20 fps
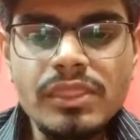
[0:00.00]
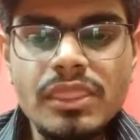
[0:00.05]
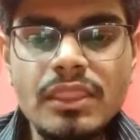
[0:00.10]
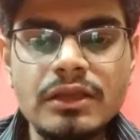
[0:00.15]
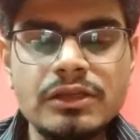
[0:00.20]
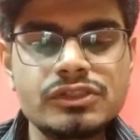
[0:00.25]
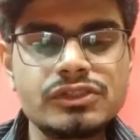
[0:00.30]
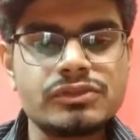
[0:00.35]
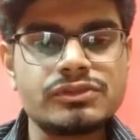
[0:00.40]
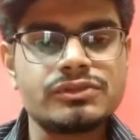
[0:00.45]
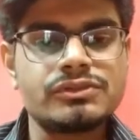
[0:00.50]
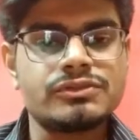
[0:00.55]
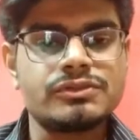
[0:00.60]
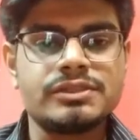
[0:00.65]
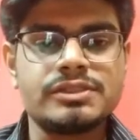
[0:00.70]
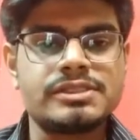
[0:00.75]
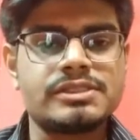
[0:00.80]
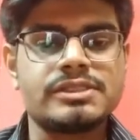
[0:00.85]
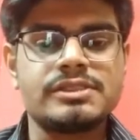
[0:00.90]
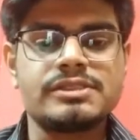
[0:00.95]
so
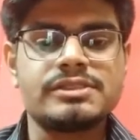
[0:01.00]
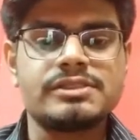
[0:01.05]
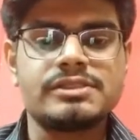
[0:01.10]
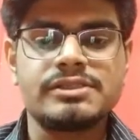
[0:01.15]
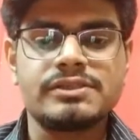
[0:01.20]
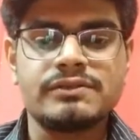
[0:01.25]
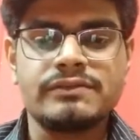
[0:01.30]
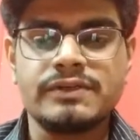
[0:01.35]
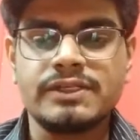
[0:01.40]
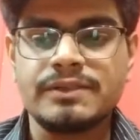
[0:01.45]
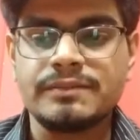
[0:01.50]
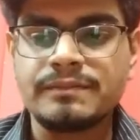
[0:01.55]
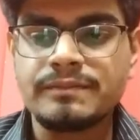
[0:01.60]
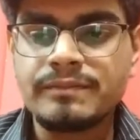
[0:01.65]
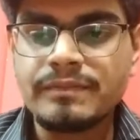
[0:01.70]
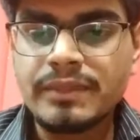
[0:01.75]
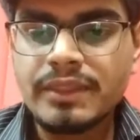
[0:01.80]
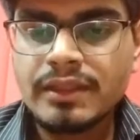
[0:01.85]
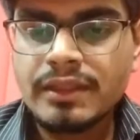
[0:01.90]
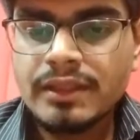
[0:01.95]
this is one.
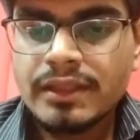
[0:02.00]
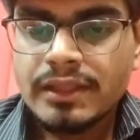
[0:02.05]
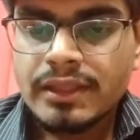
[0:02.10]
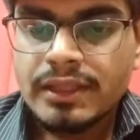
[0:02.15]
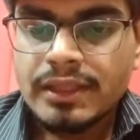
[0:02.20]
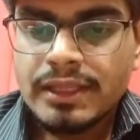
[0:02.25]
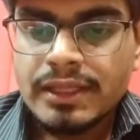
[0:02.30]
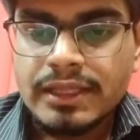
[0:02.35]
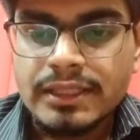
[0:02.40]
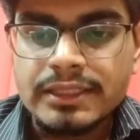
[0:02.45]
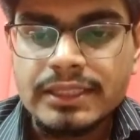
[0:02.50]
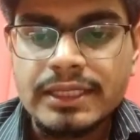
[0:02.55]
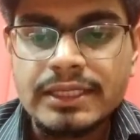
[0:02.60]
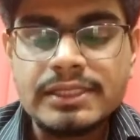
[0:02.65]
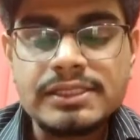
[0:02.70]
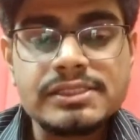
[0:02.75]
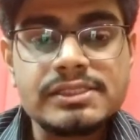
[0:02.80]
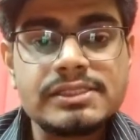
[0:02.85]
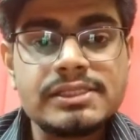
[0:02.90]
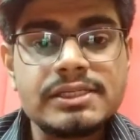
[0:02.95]
Then
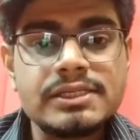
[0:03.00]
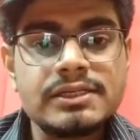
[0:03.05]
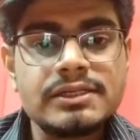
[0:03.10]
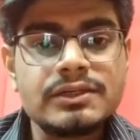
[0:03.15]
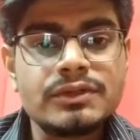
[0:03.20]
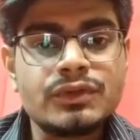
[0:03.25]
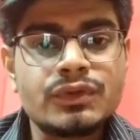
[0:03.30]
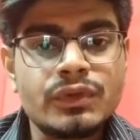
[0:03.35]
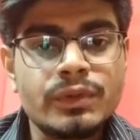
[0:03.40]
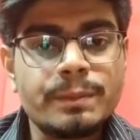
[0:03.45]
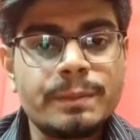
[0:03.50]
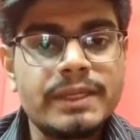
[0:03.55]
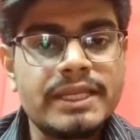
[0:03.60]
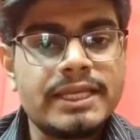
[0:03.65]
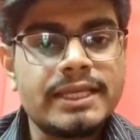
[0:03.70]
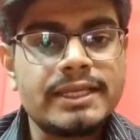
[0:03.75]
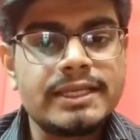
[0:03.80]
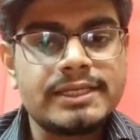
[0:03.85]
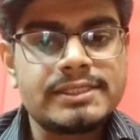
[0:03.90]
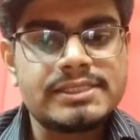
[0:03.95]
is the group
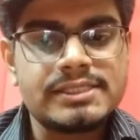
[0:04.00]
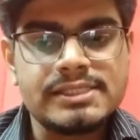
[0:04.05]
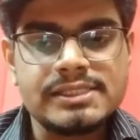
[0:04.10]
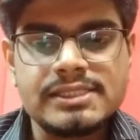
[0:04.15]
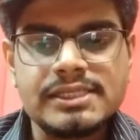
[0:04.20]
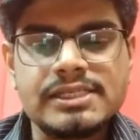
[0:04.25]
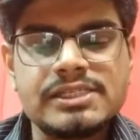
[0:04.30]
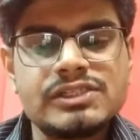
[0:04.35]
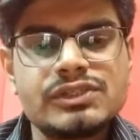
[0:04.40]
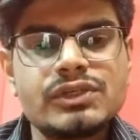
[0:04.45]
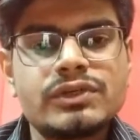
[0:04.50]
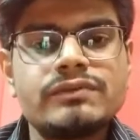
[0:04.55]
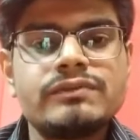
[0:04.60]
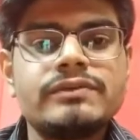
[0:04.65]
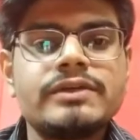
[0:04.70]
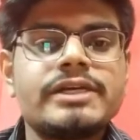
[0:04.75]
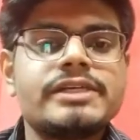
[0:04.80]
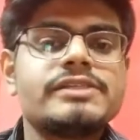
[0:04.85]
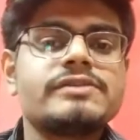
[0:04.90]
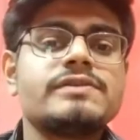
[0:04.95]
planning exercise, of,
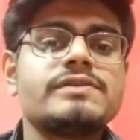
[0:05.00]
as we